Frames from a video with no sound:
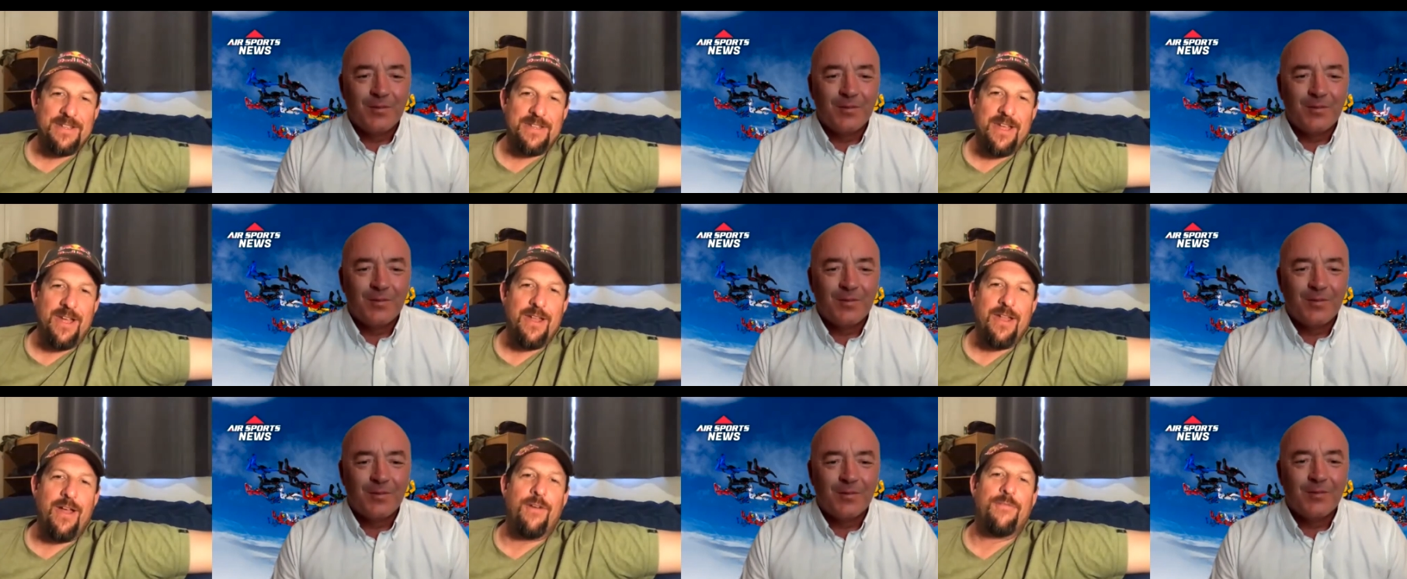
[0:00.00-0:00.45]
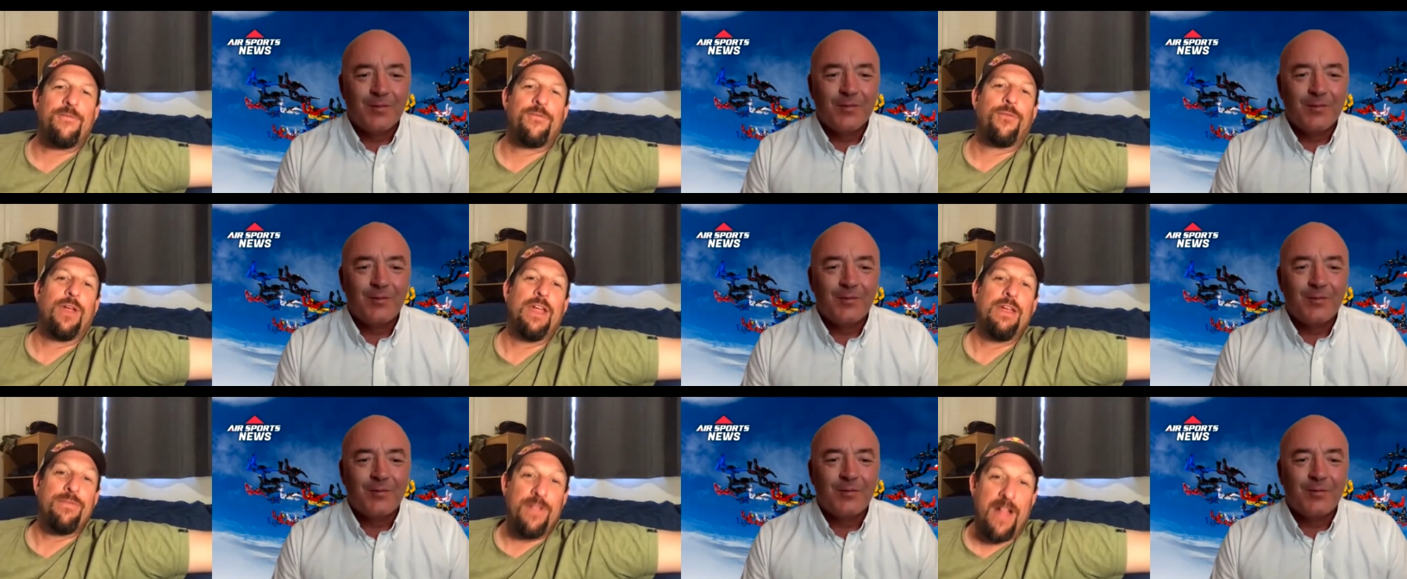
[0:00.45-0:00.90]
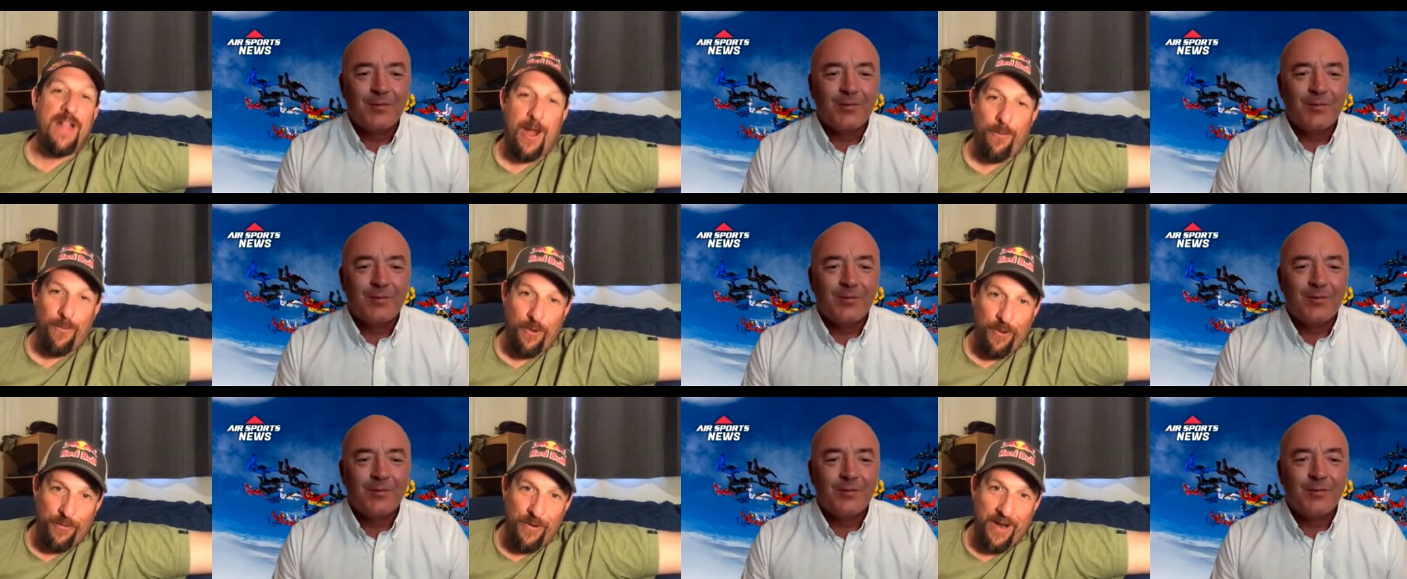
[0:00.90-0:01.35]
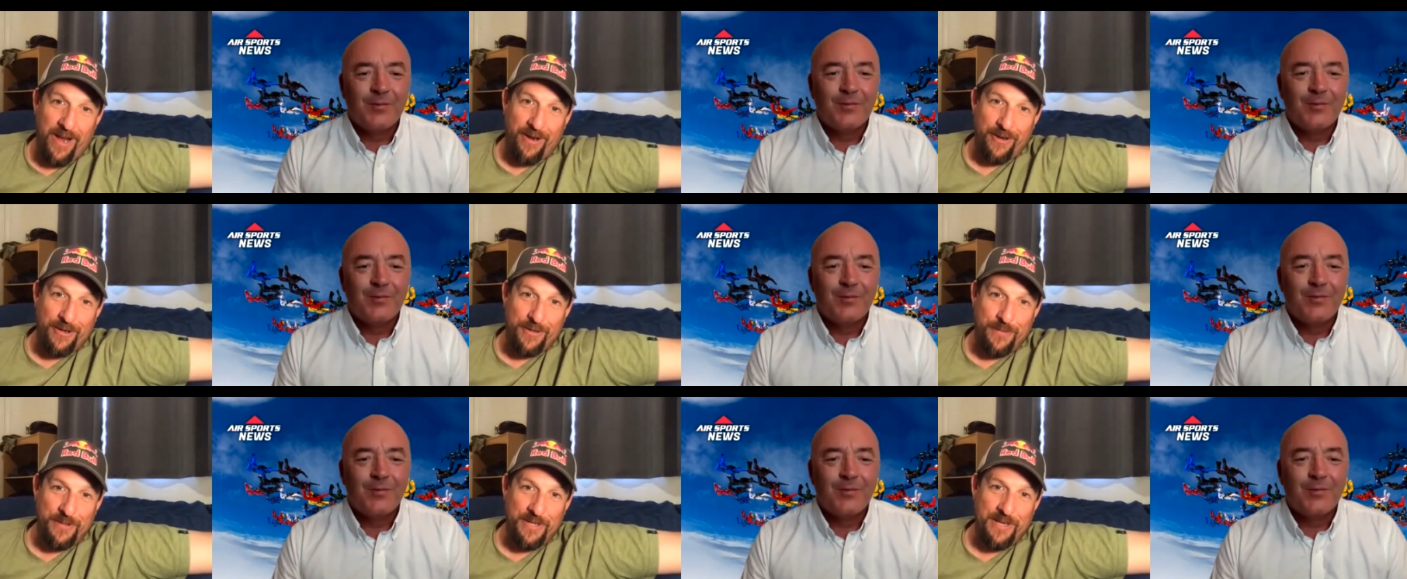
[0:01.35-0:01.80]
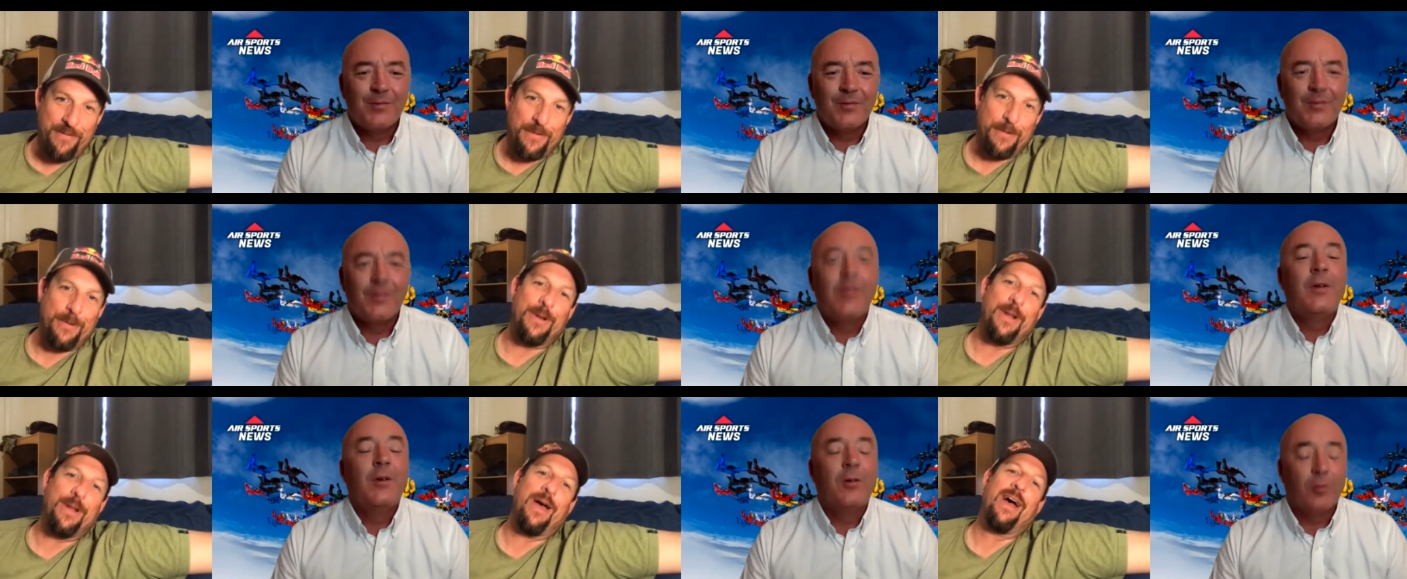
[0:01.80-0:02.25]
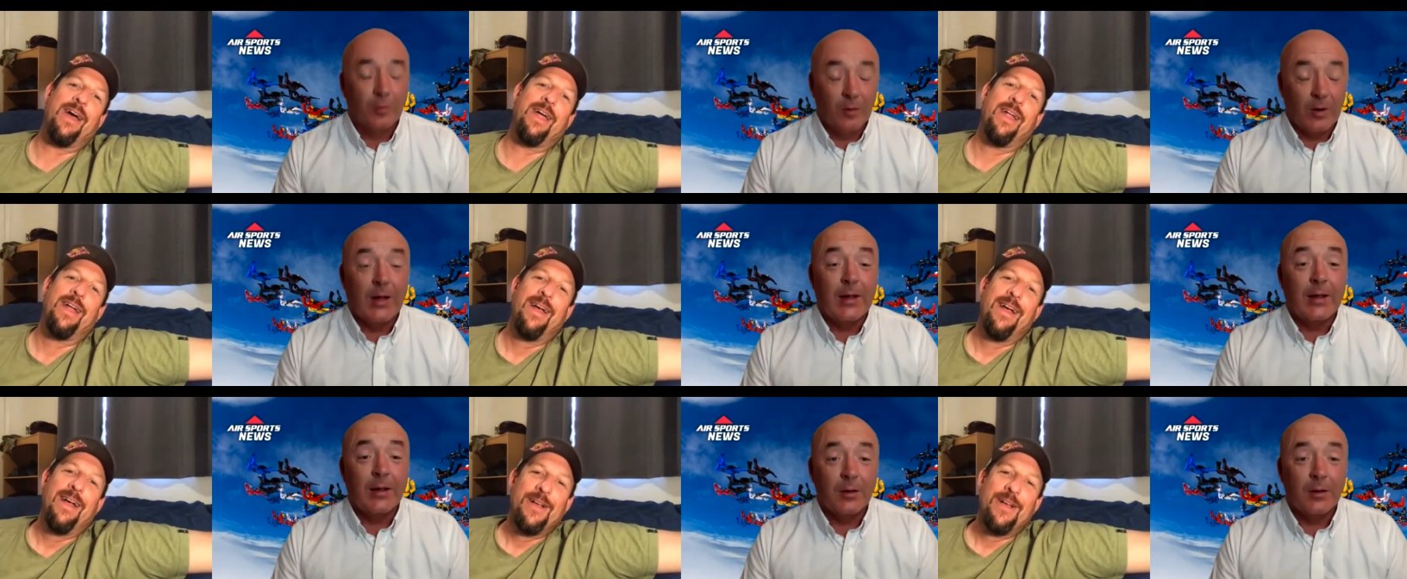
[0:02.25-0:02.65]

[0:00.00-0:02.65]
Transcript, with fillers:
Speaker 1: done a free fly world record, believe it or not.